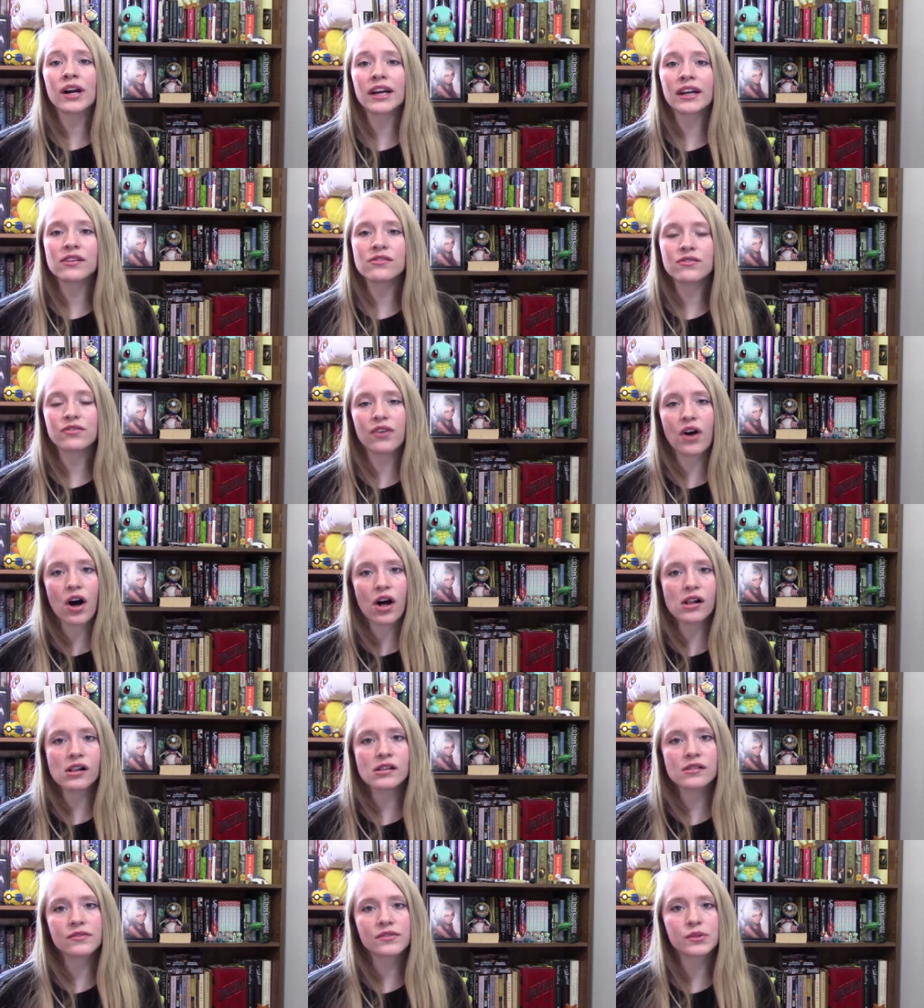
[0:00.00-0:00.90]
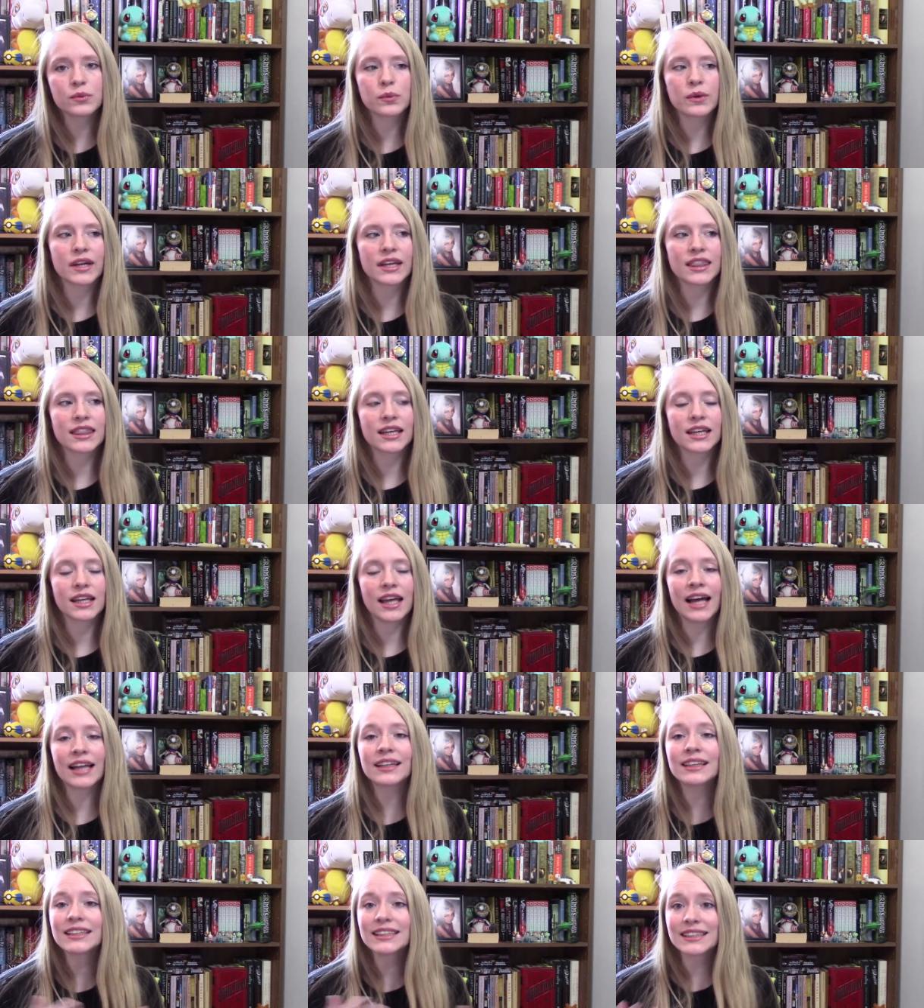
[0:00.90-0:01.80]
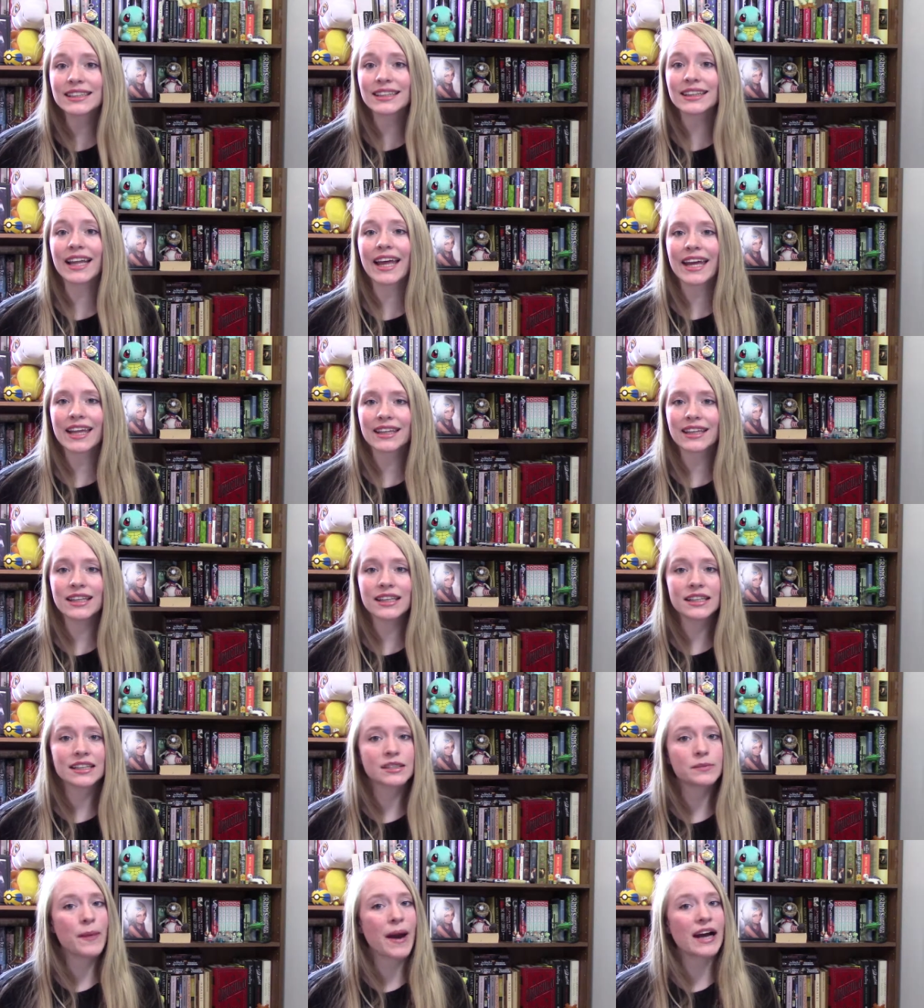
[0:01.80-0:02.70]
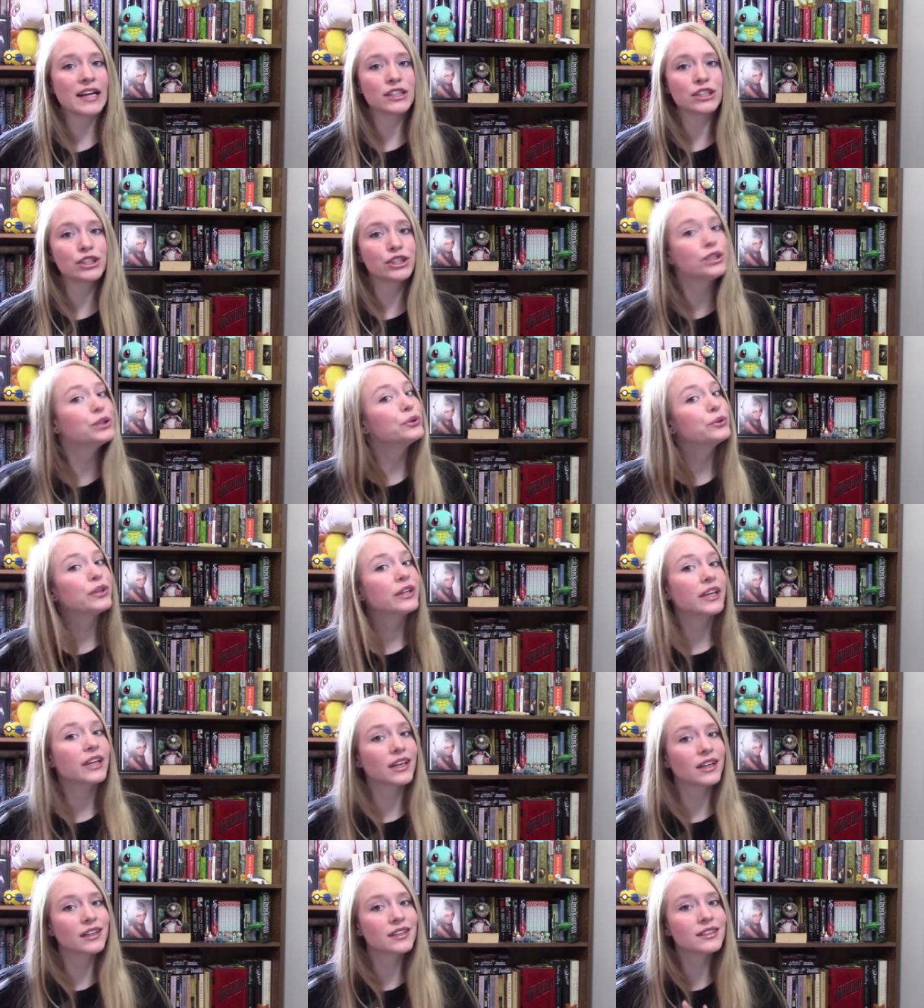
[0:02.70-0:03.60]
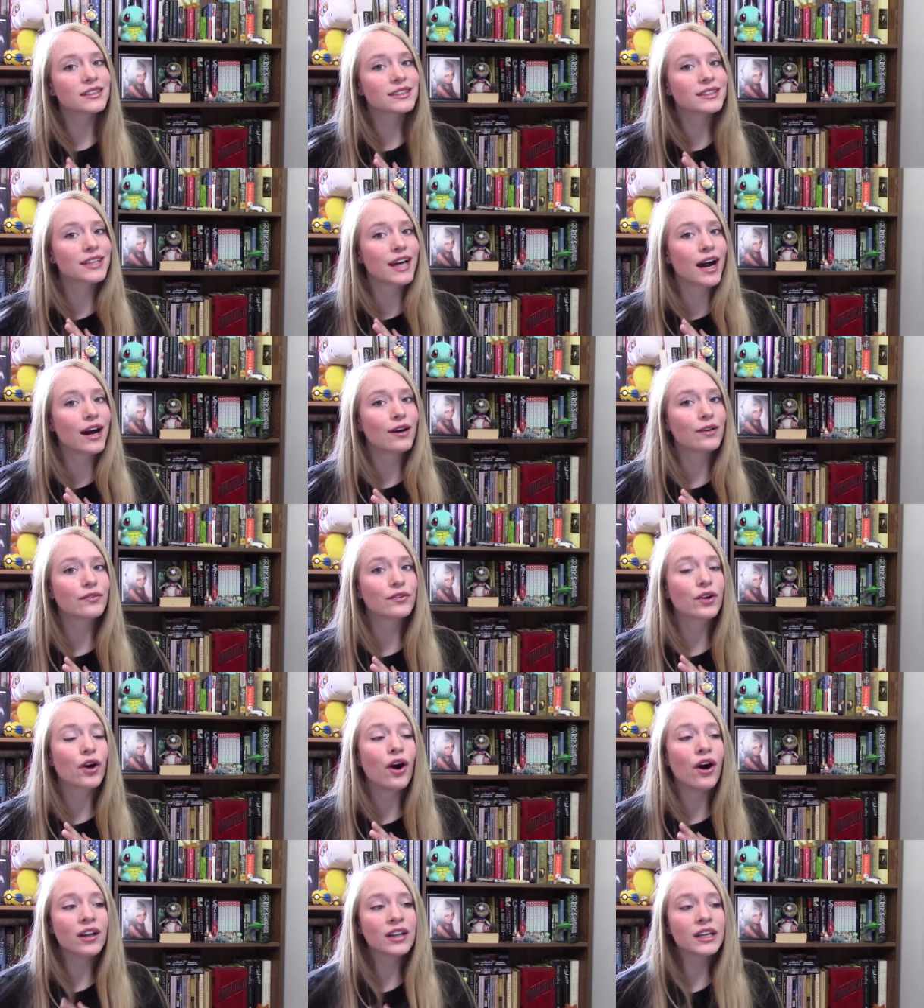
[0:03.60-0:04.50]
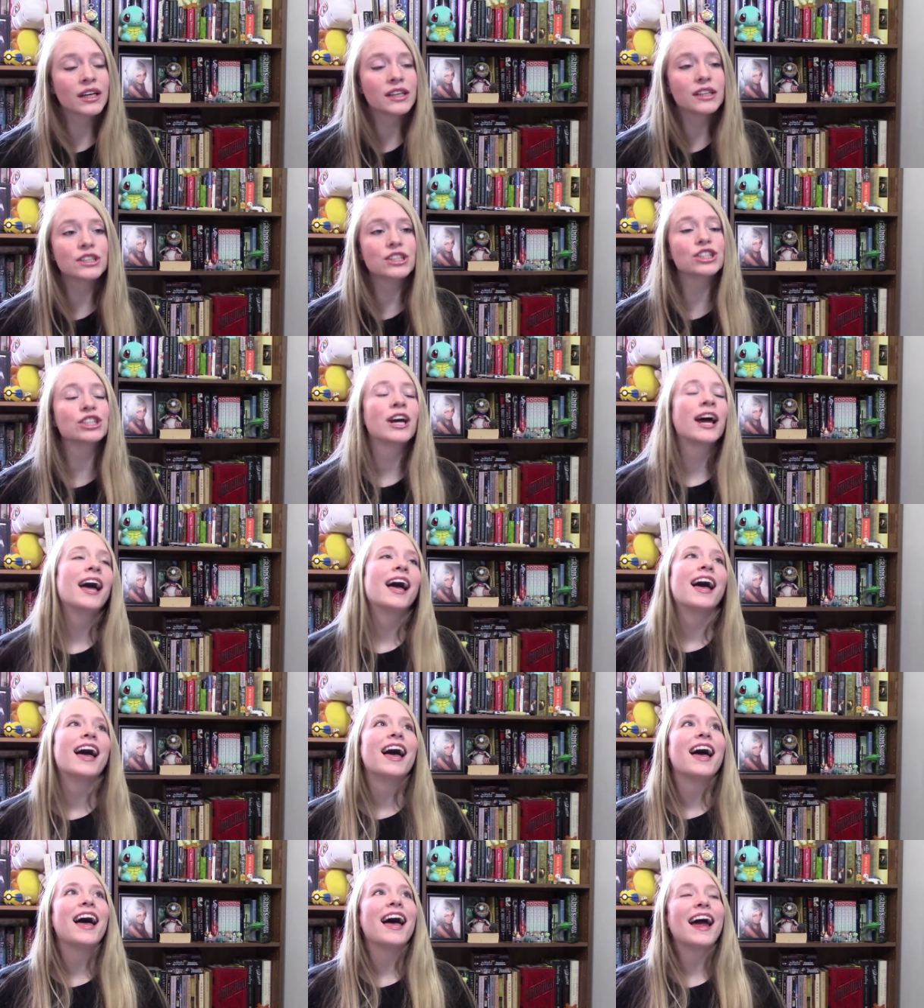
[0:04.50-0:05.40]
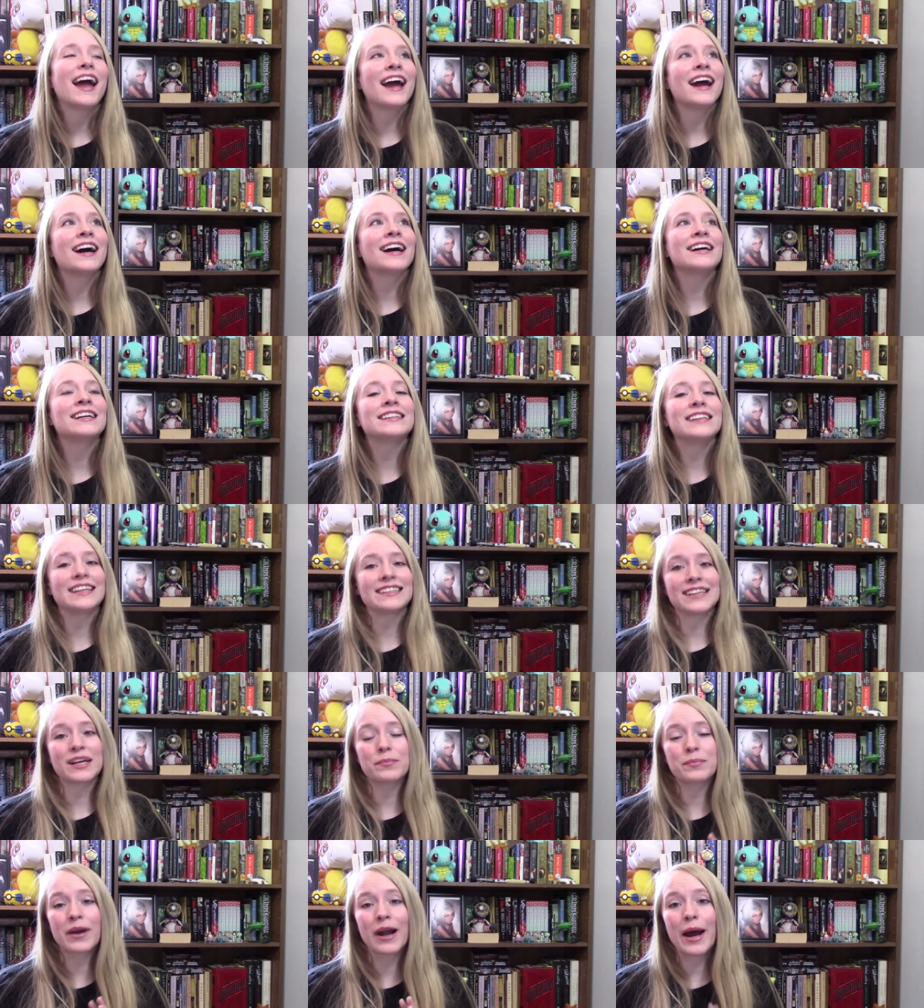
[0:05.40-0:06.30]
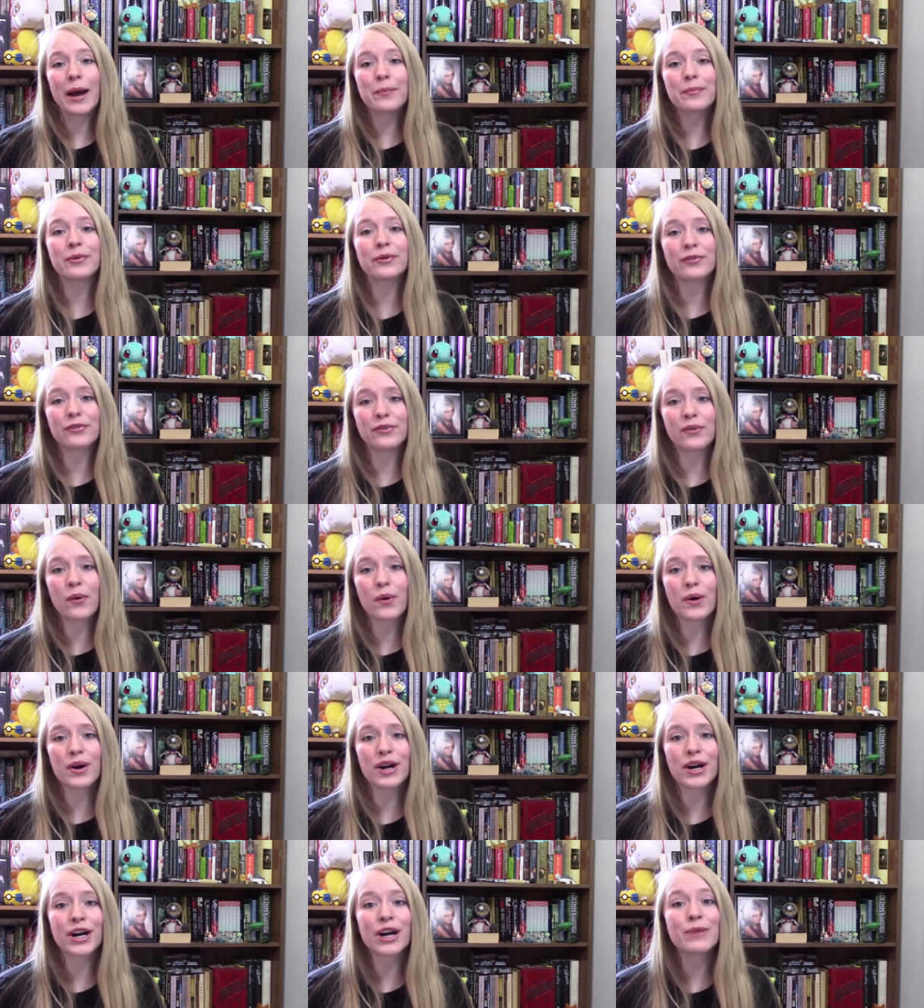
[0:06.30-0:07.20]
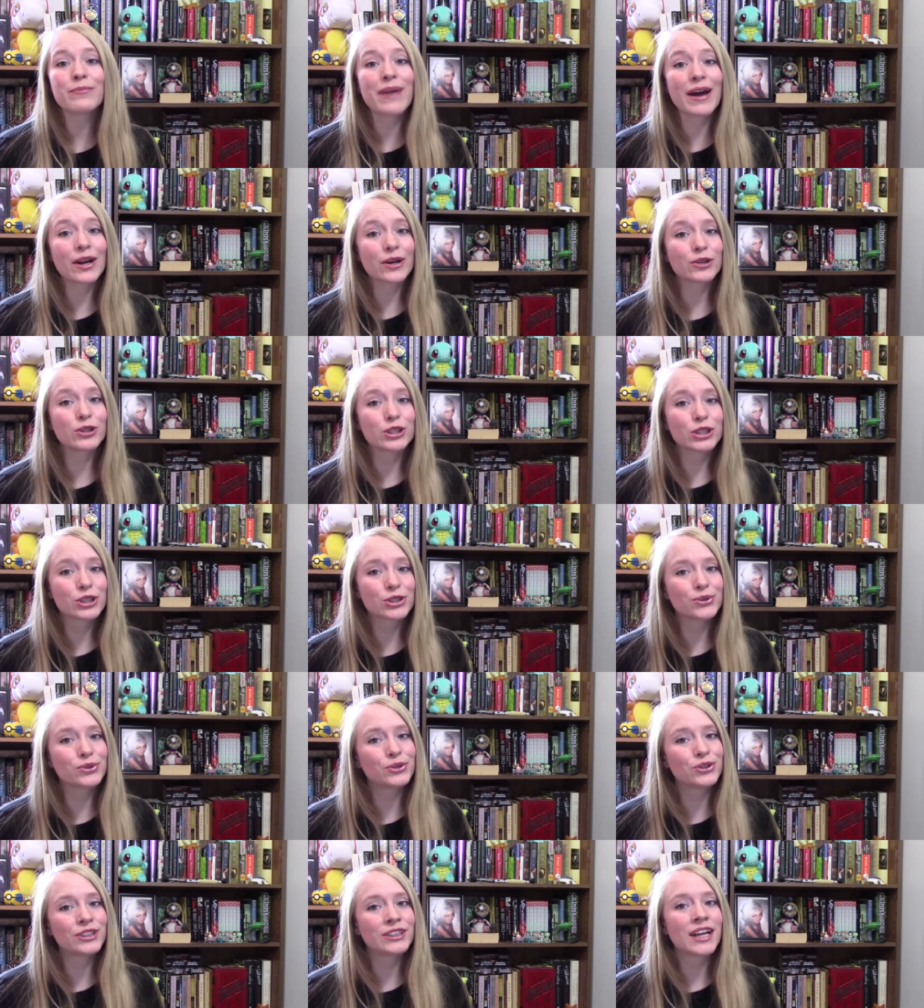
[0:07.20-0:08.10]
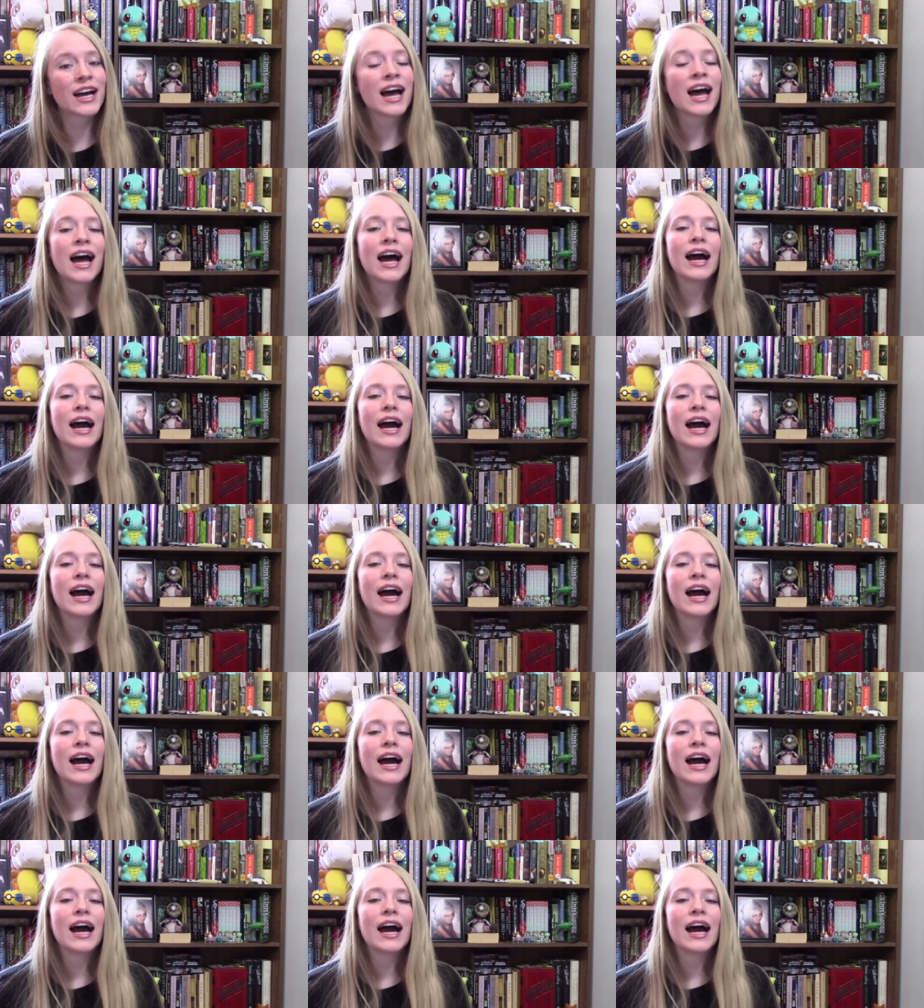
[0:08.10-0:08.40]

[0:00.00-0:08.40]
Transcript: involved with, at least lately, these past two years of college and as I prep for medical school,